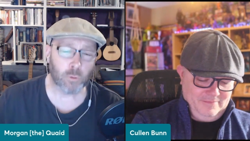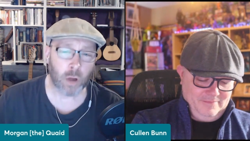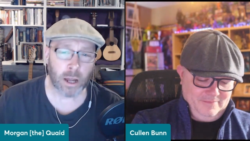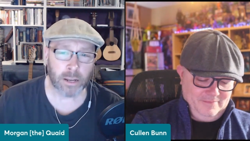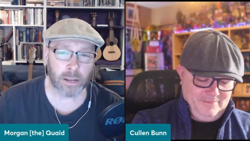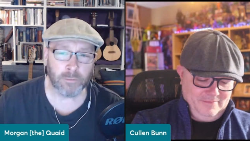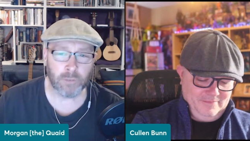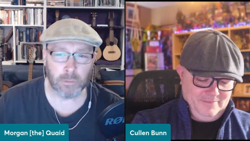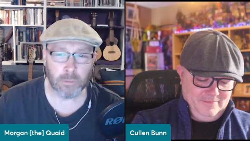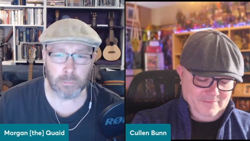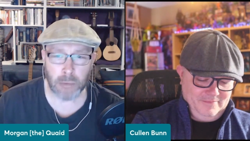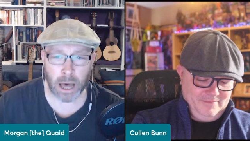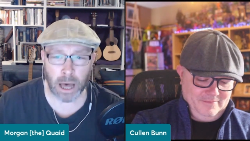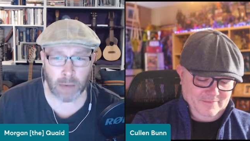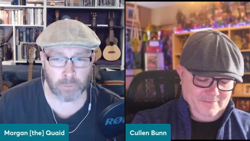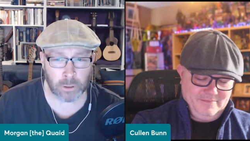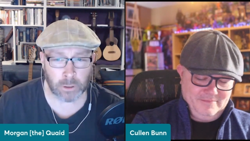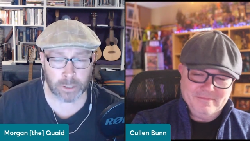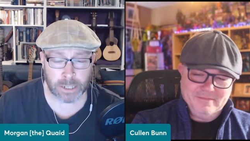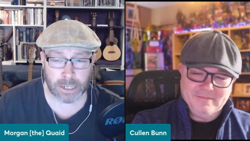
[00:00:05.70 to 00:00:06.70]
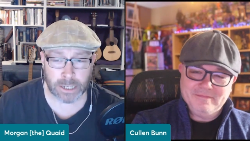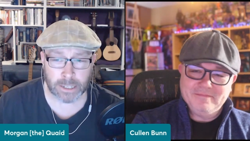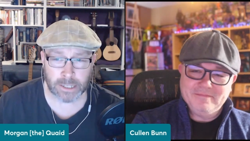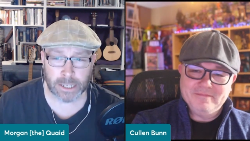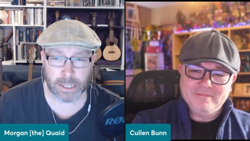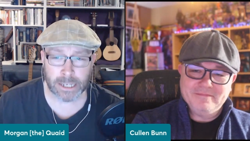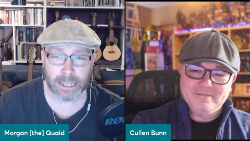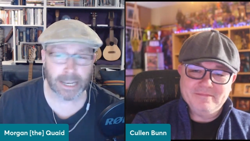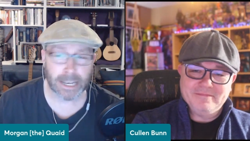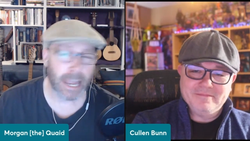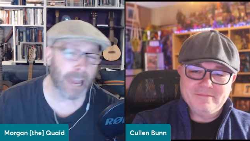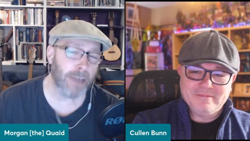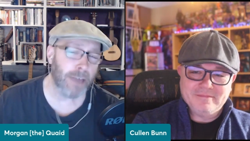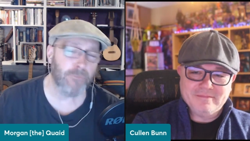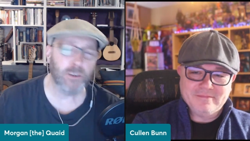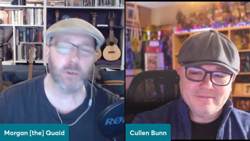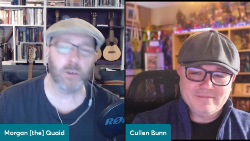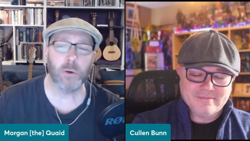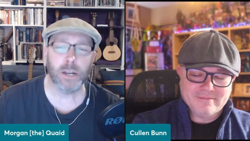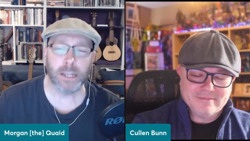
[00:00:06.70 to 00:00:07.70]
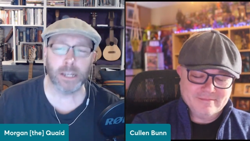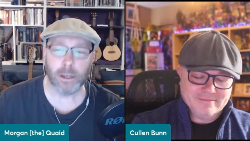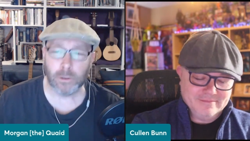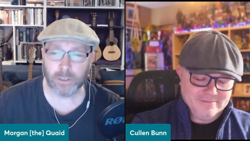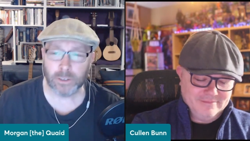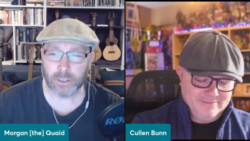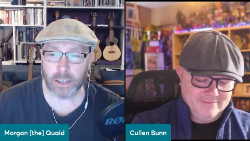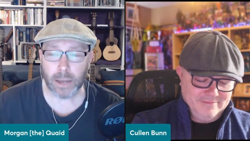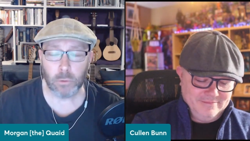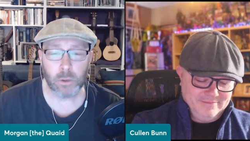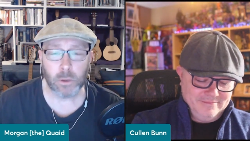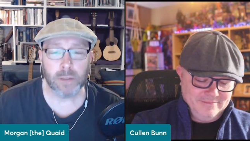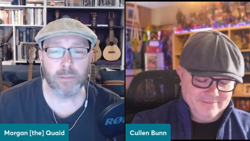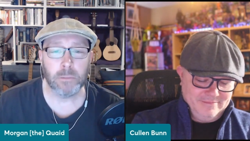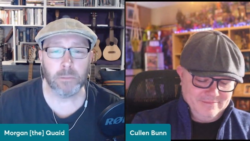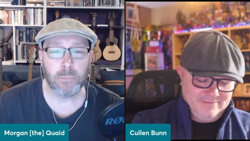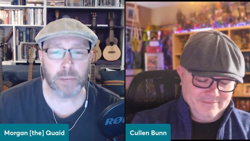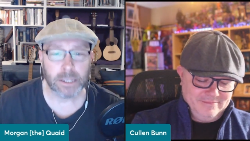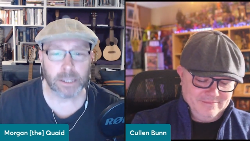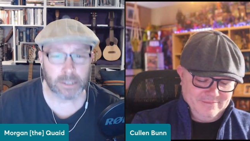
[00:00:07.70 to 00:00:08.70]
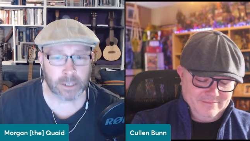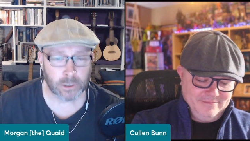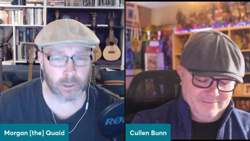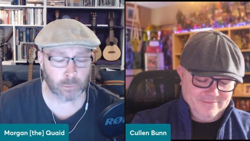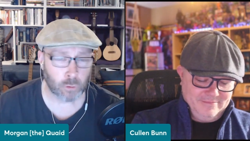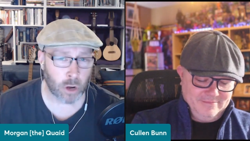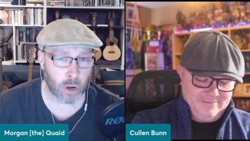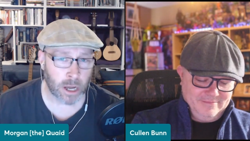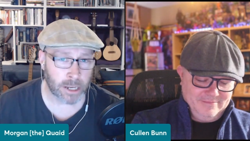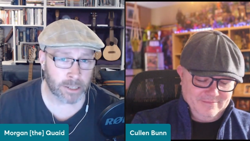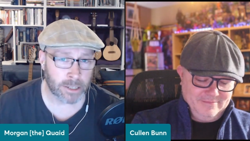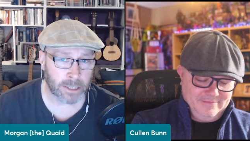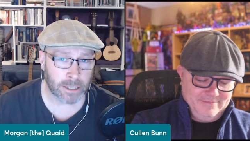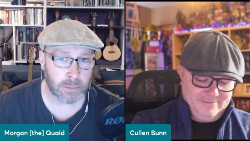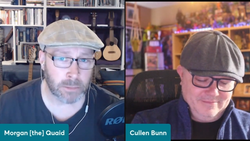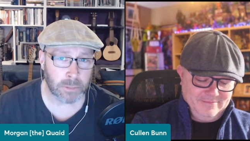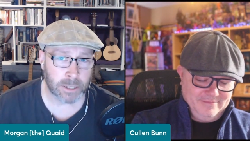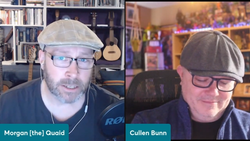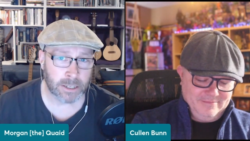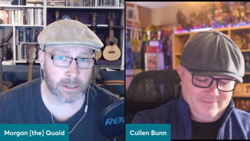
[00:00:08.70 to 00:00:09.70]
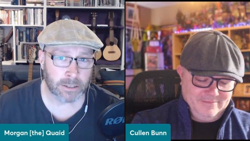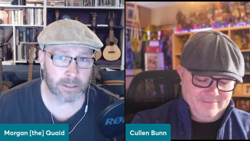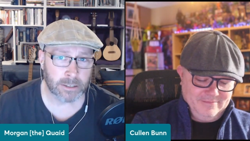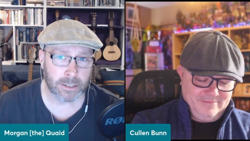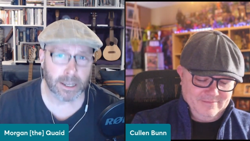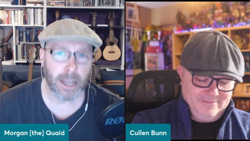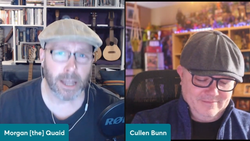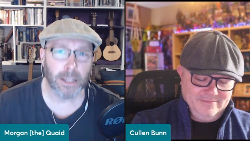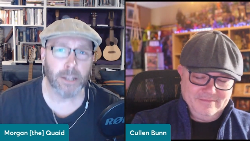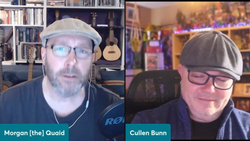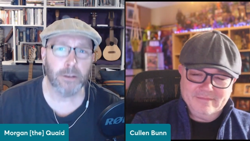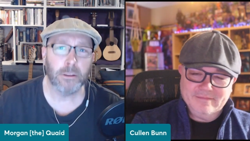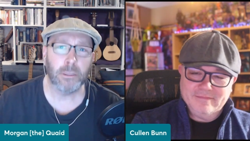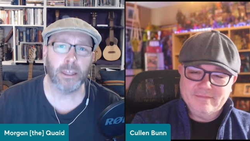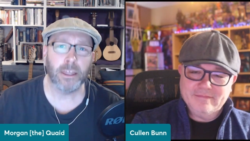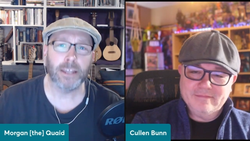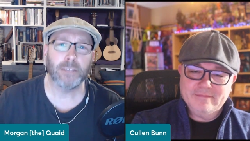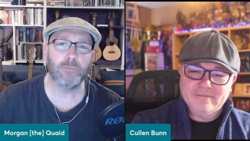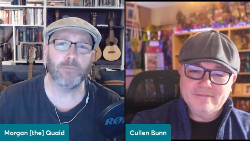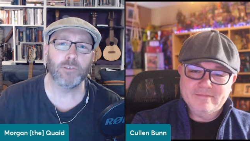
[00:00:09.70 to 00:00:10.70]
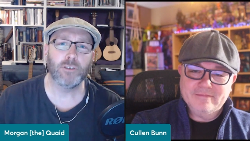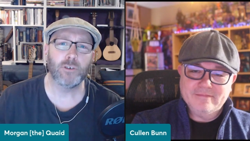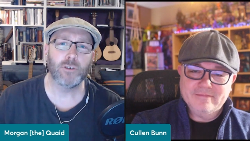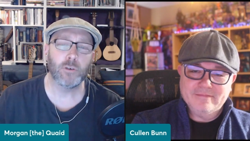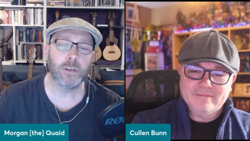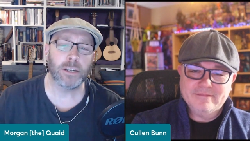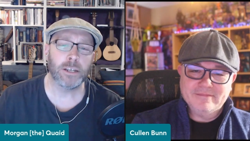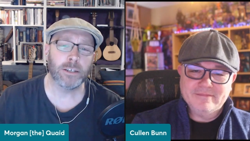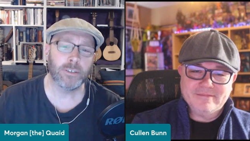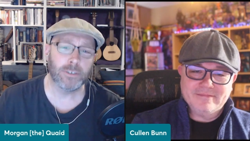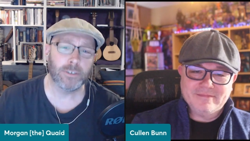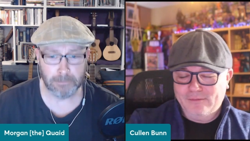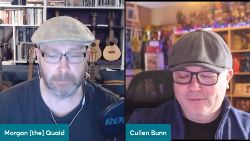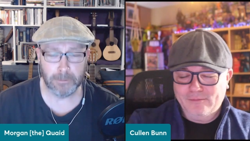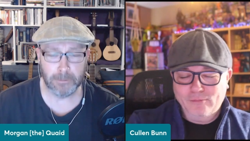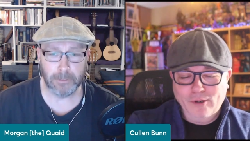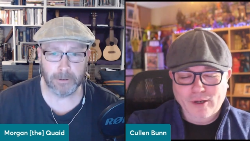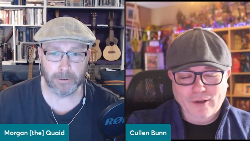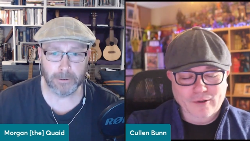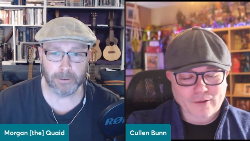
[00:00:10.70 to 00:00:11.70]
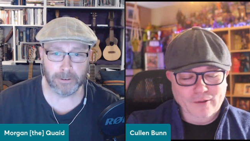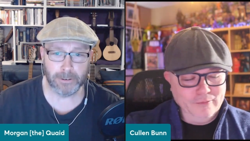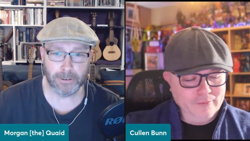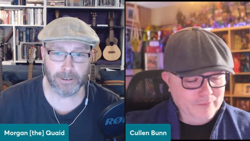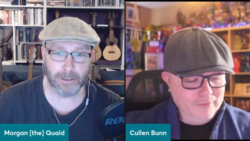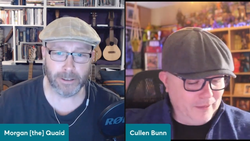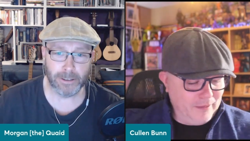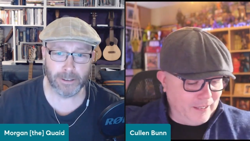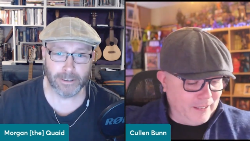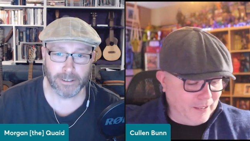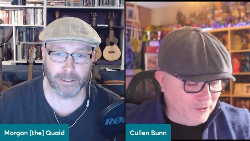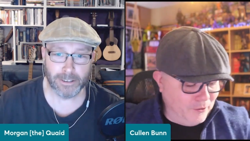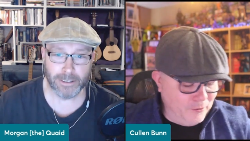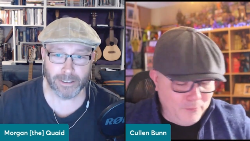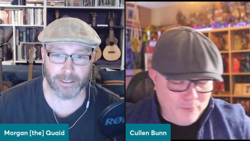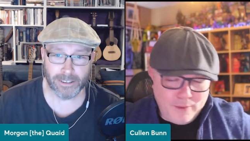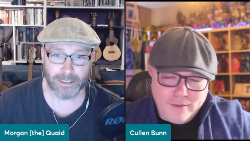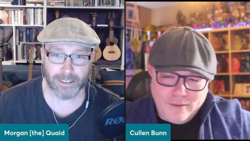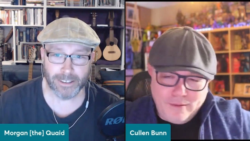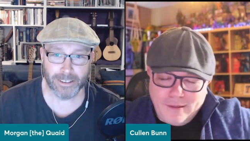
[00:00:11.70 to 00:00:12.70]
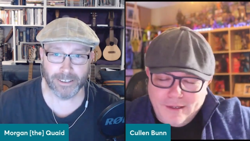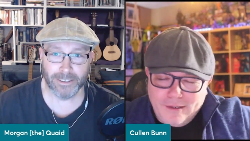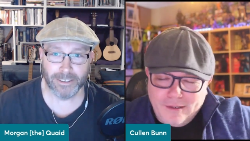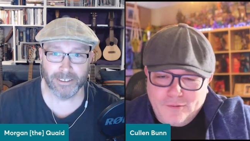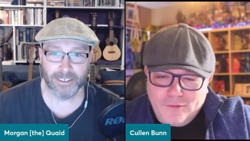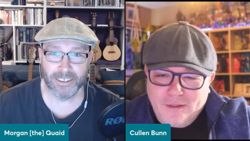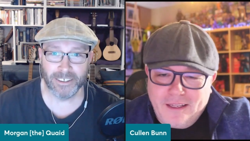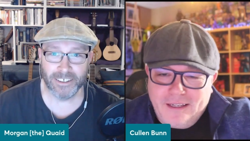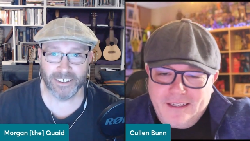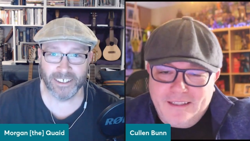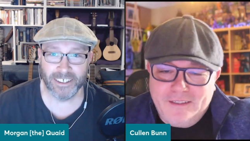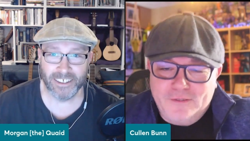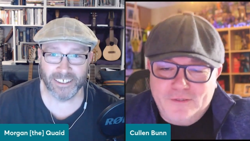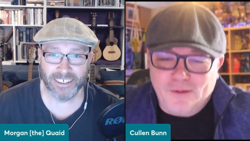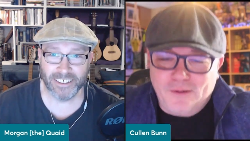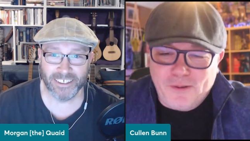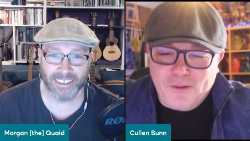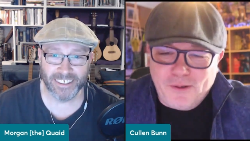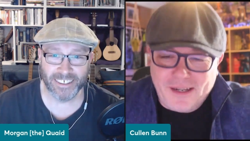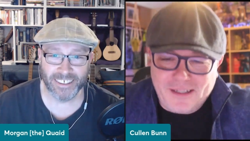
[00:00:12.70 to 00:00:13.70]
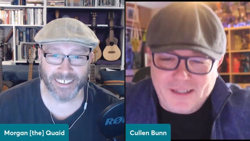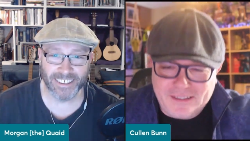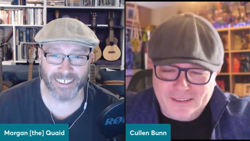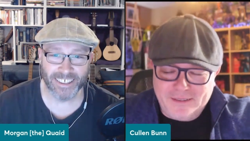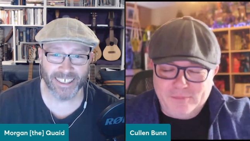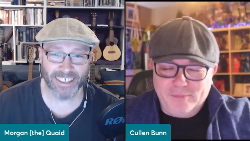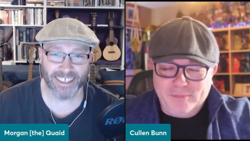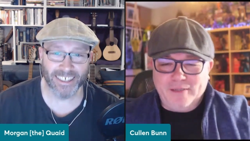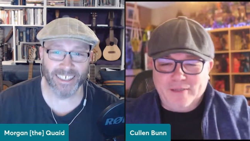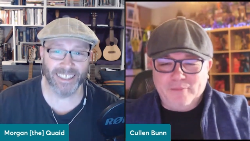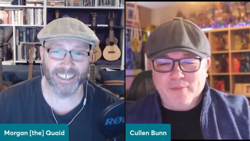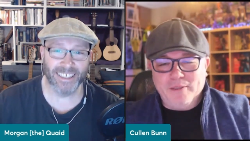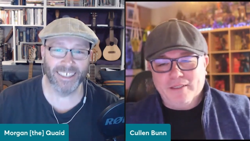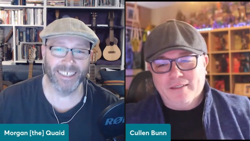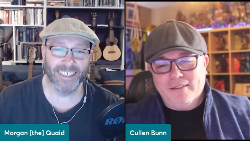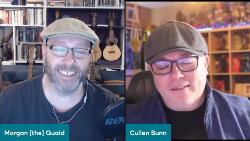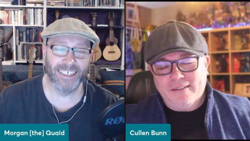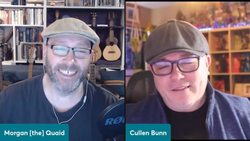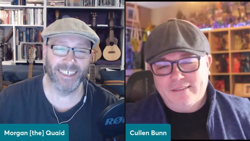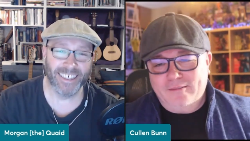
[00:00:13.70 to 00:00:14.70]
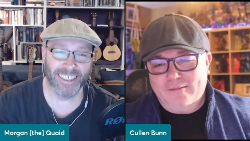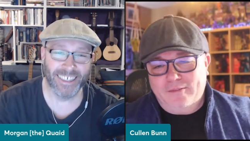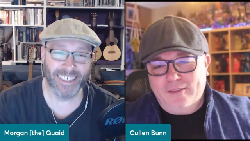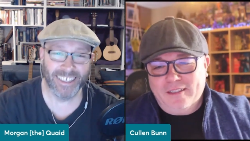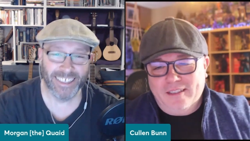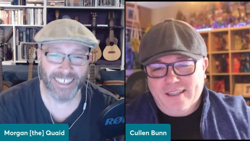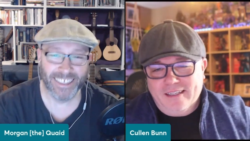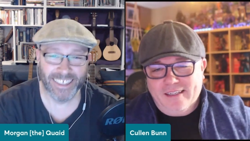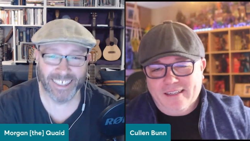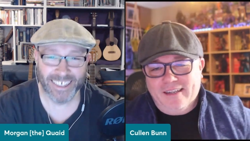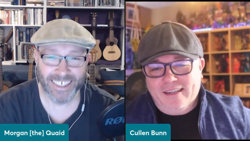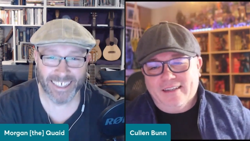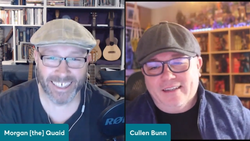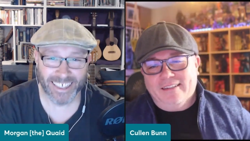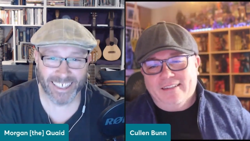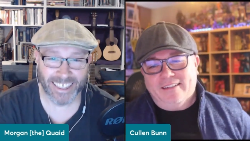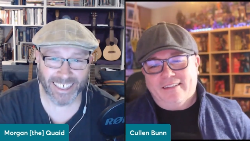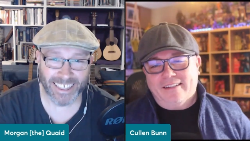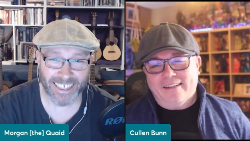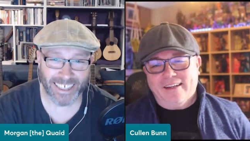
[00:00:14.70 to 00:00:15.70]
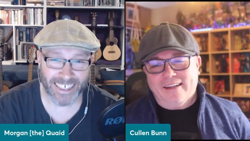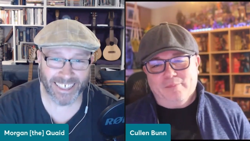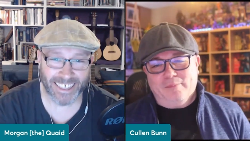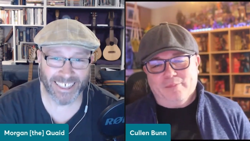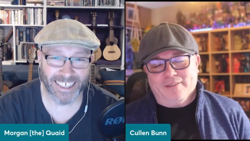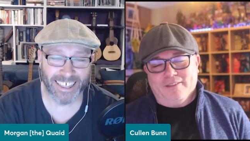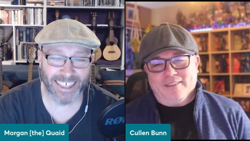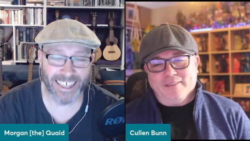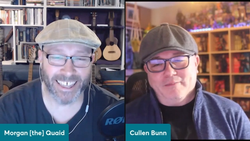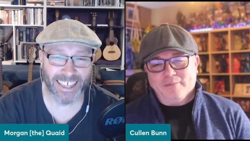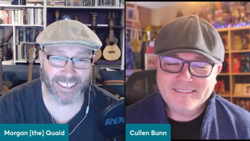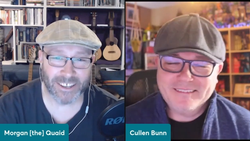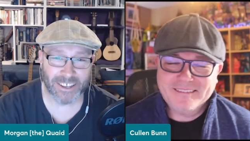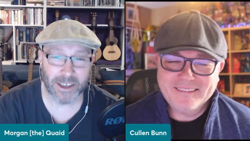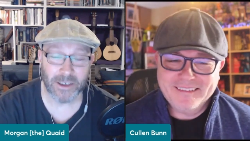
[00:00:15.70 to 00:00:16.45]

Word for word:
Speaker 1: writer for Marvel, DC, and everyone else, and one of the busiest writers in the business. Cullen, thanks for joining us. Well,
Speaker 2: thank you, and thanks for that intro. You actually made me uh, feel like I had accomplished something.